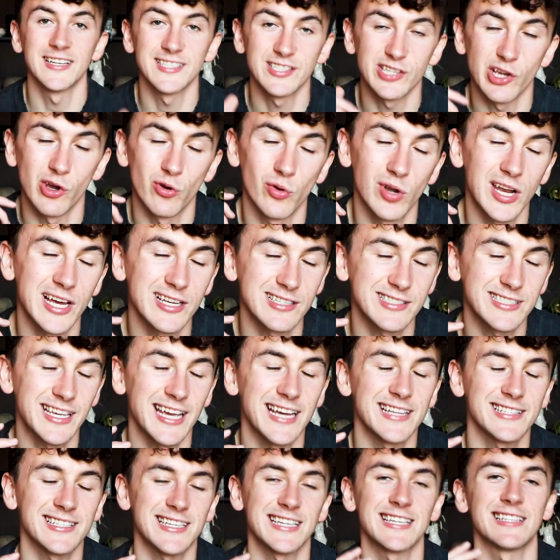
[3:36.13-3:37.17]
So let's
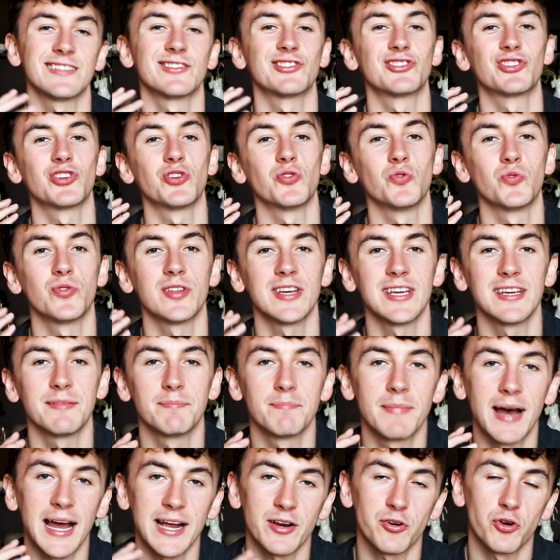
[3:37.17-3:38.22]
get into the
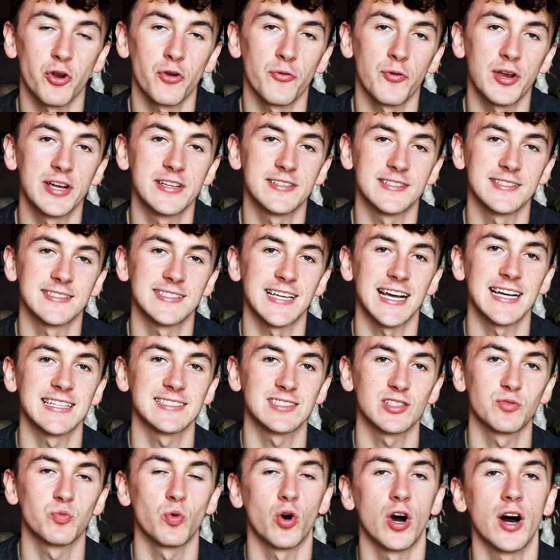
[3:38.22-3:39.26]
macro reasons
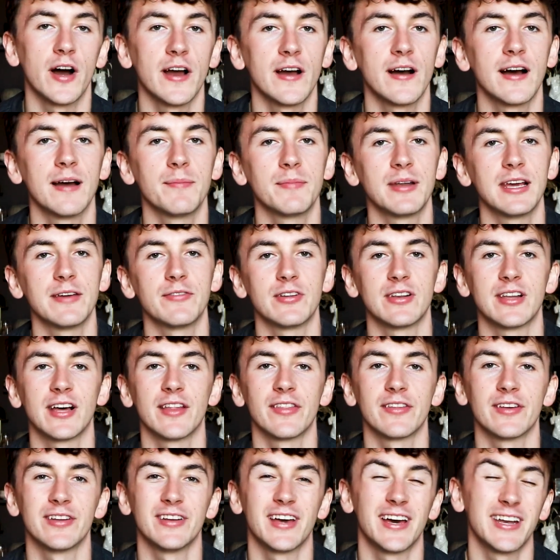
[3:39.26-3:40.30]
as to why I'm leaving
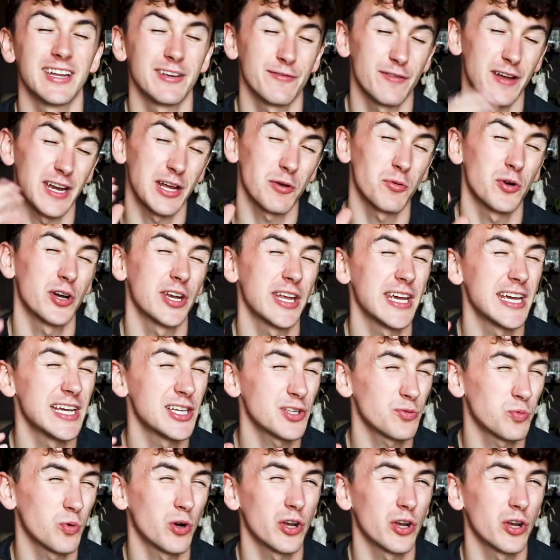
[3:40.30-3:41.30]
London. And if anyone is